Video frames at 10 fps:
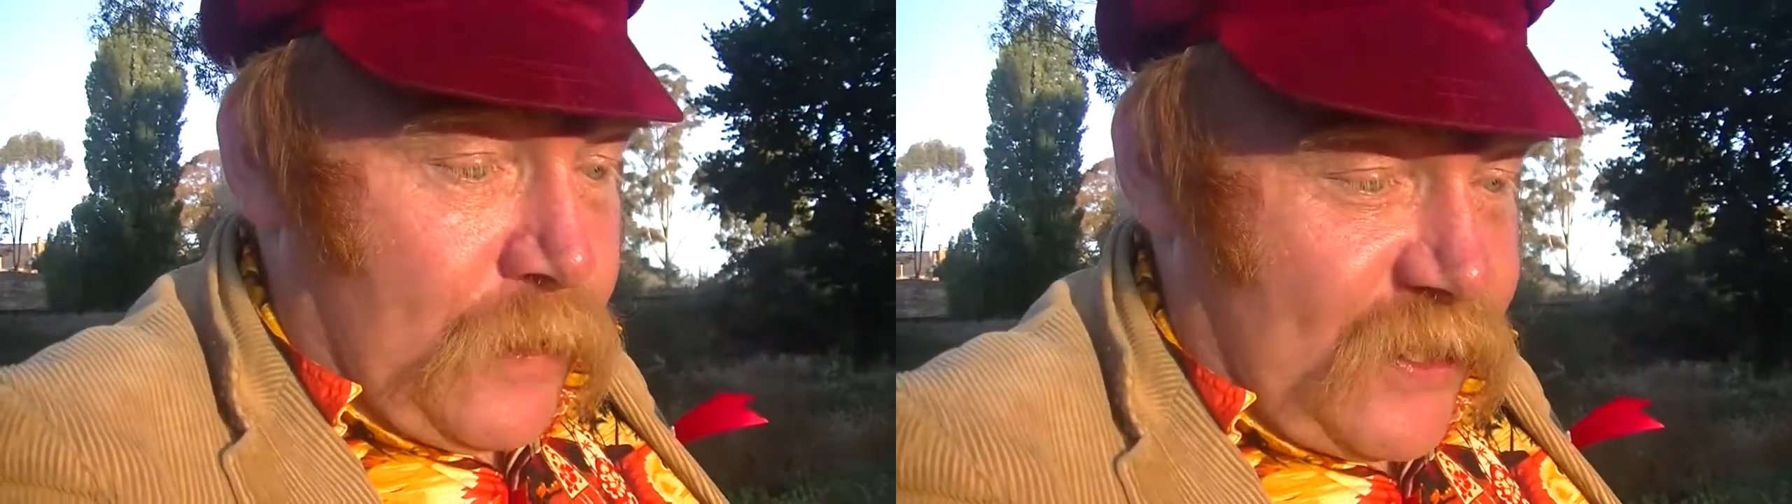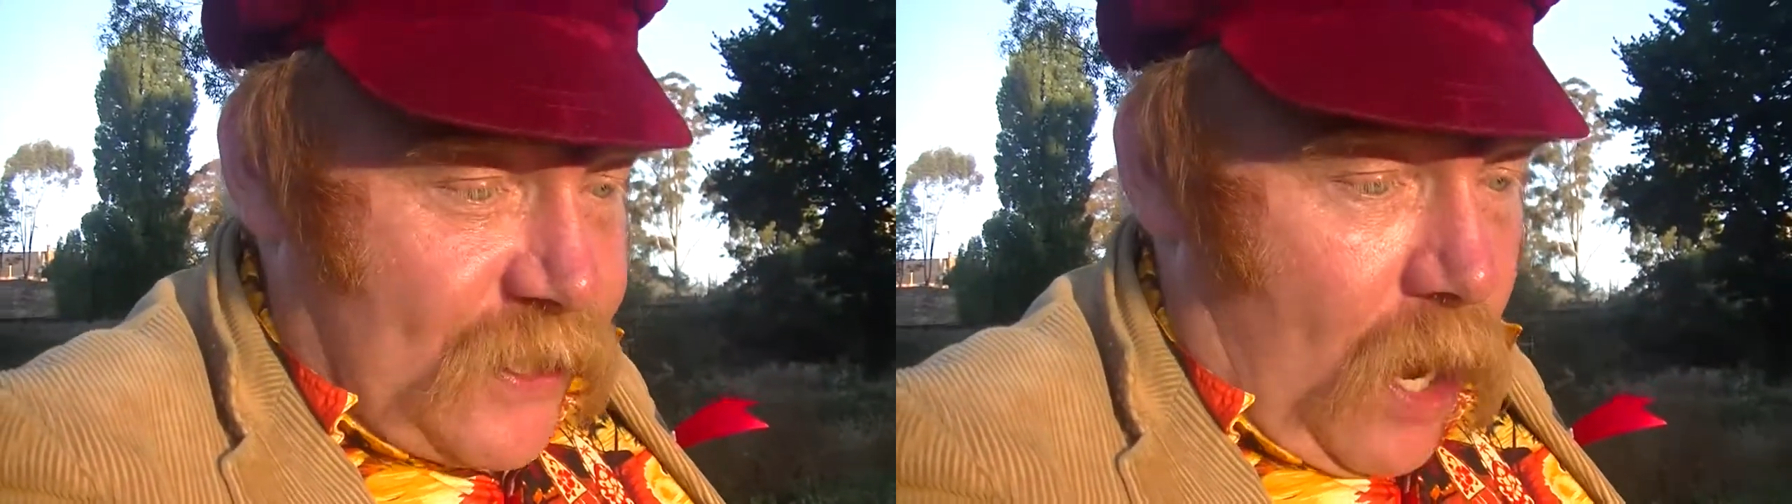
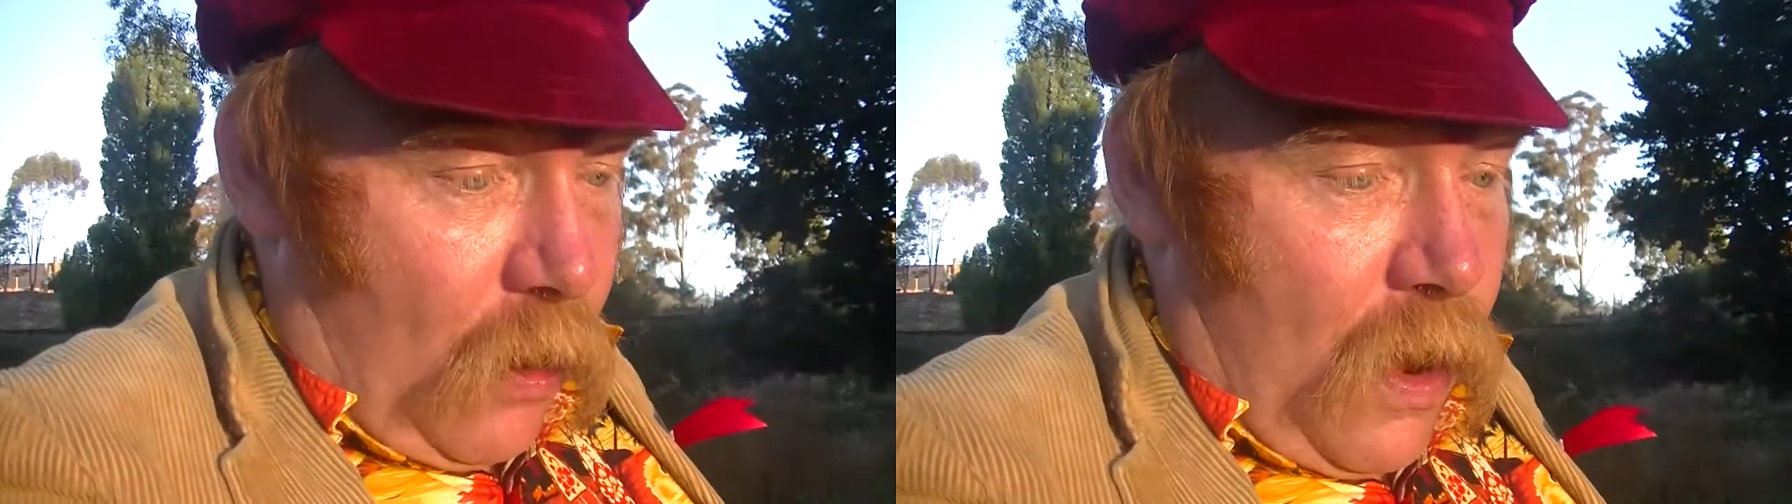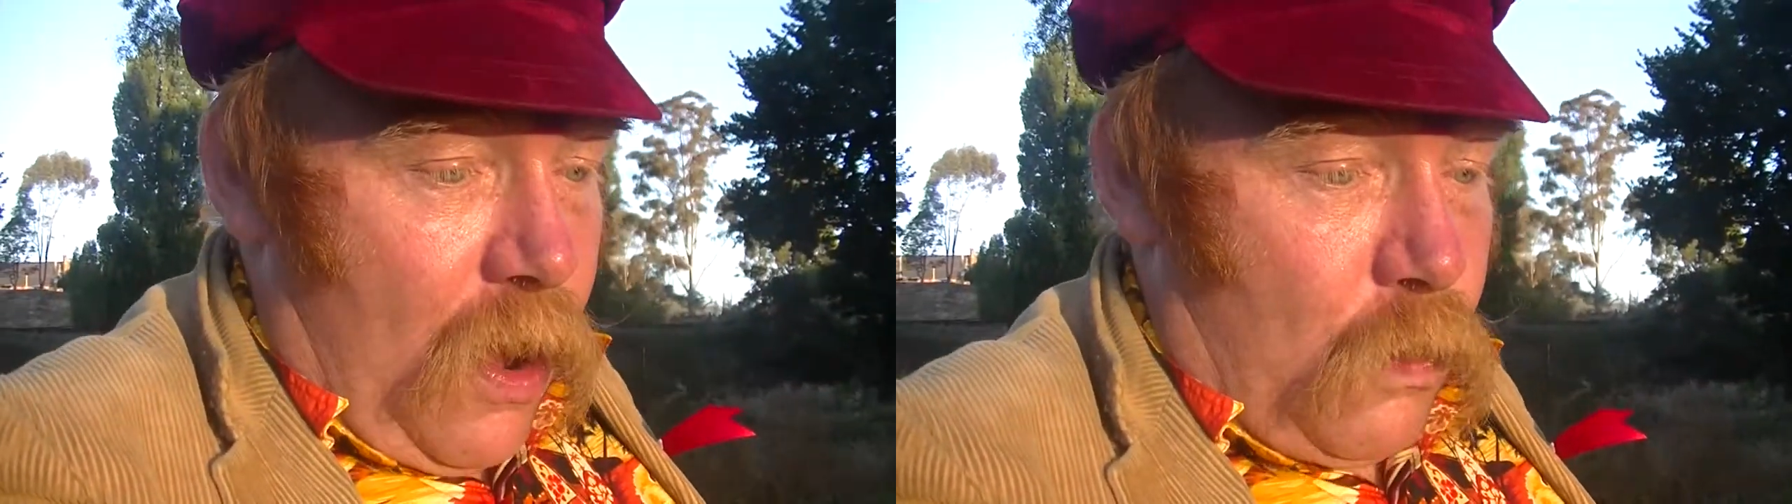
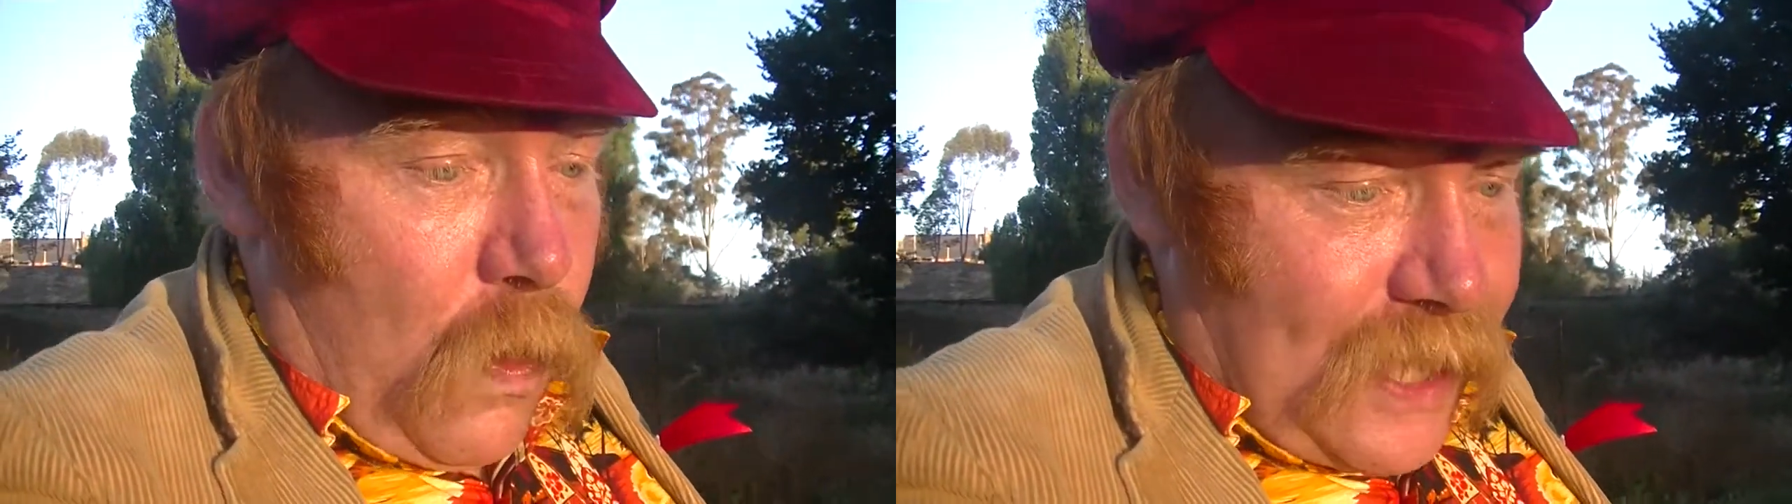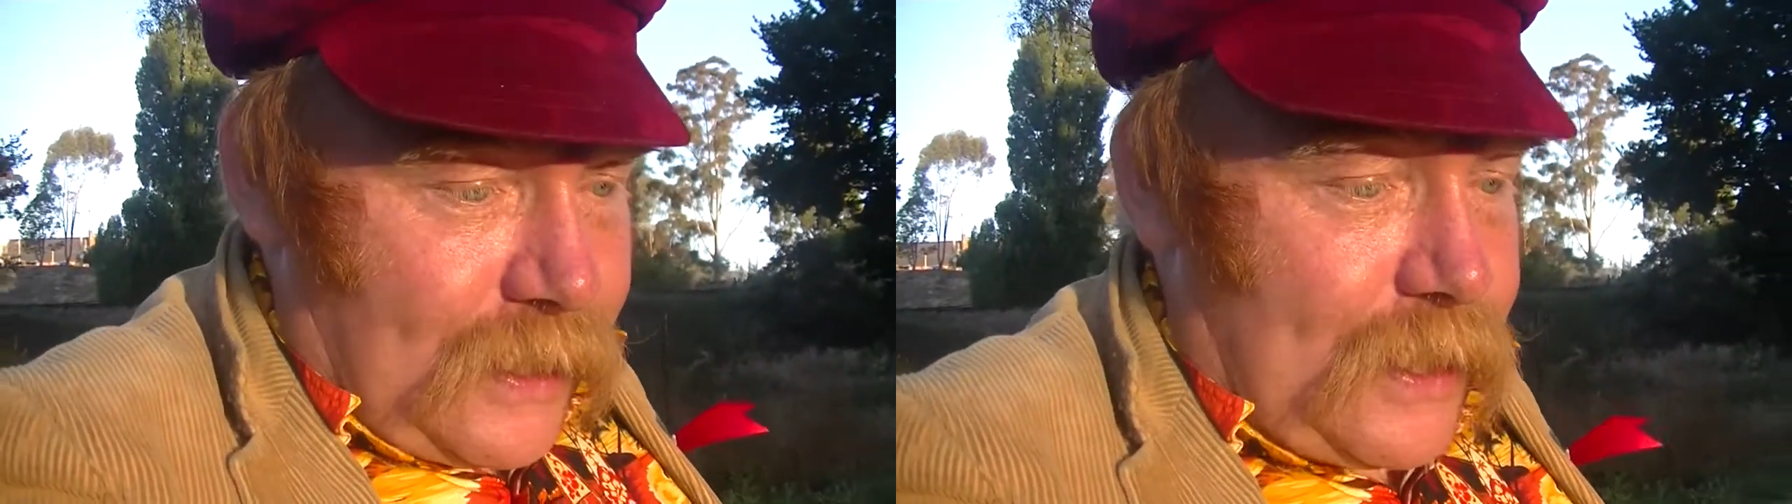So
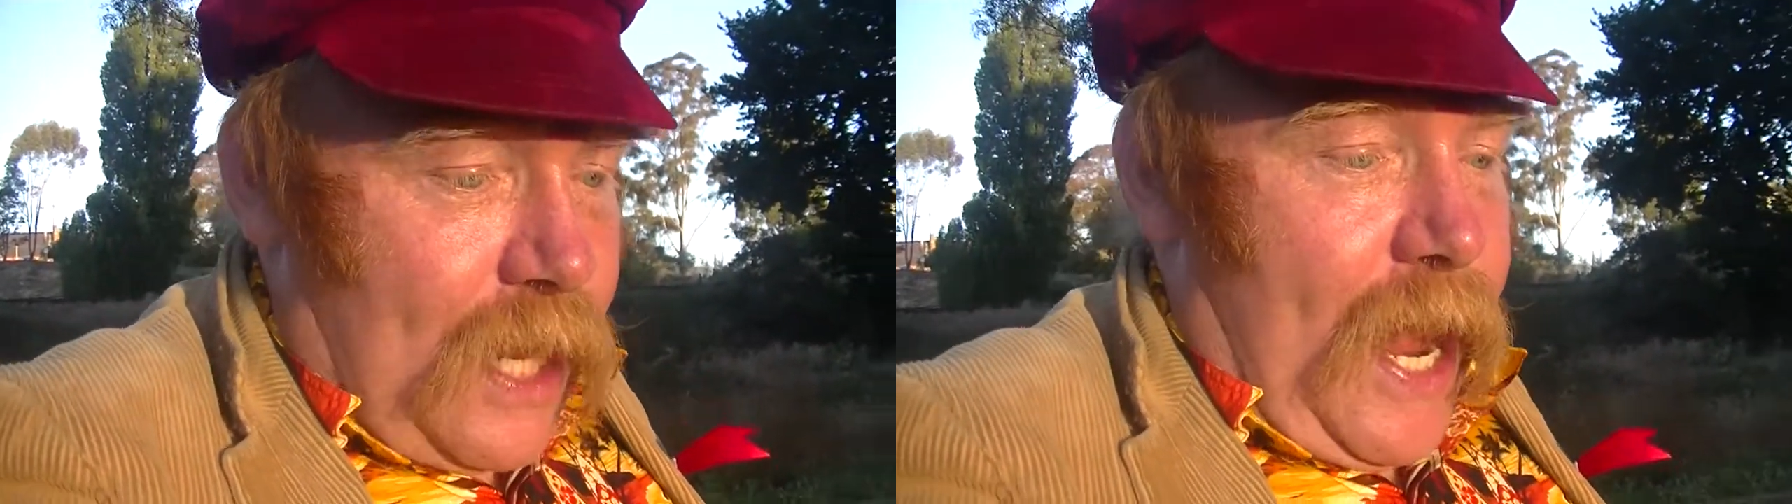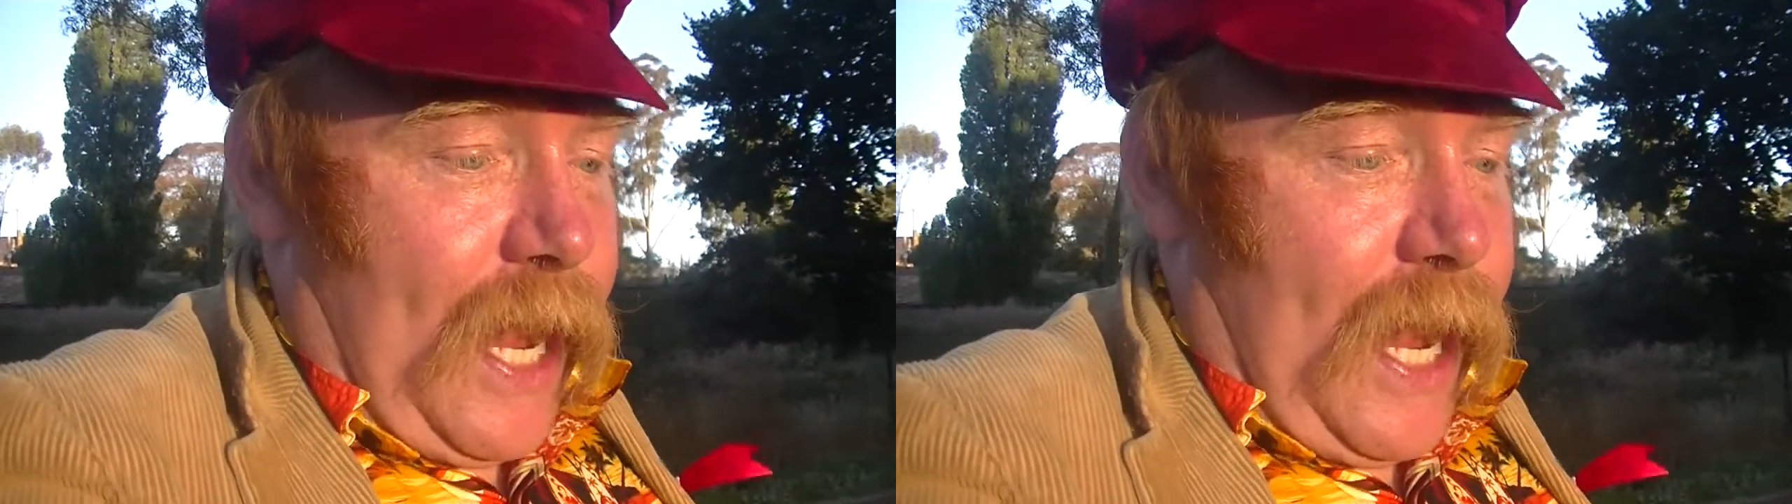once